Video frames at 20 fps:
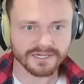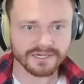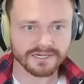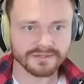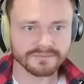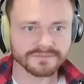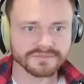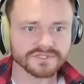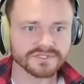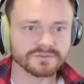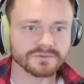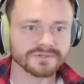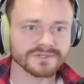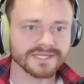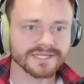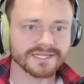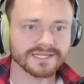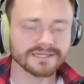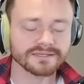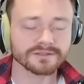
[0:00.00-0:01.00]
So we're
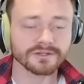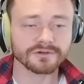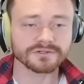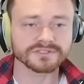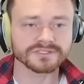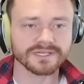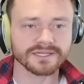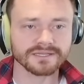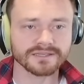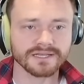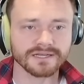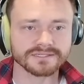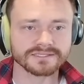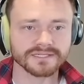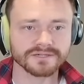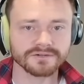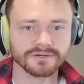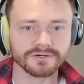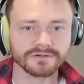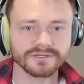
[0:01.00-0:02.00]
leaning largely on
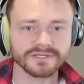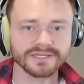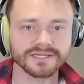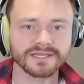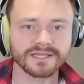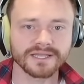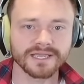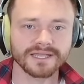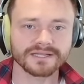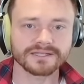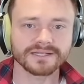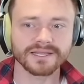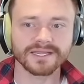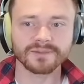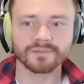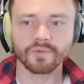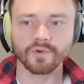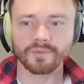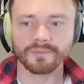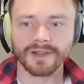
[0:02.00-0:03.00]
lockdown early, and then
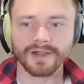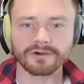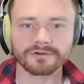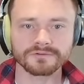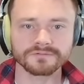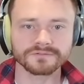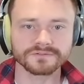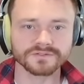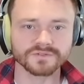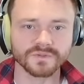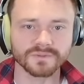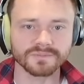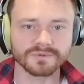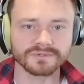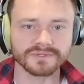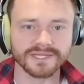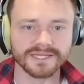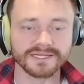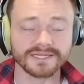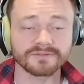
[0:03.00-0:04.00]
a more powerful sweeper
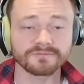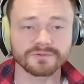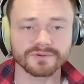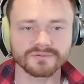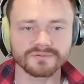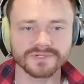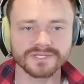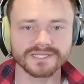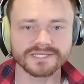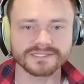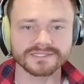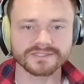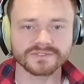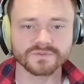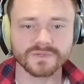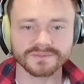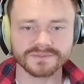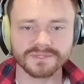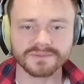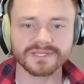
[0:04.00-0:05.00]
late. If we really need to
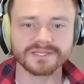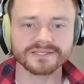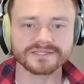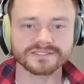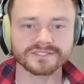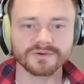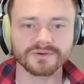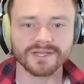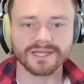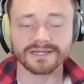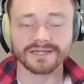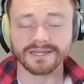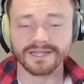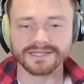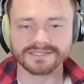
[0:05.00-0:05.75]
sweep something, let's go ahead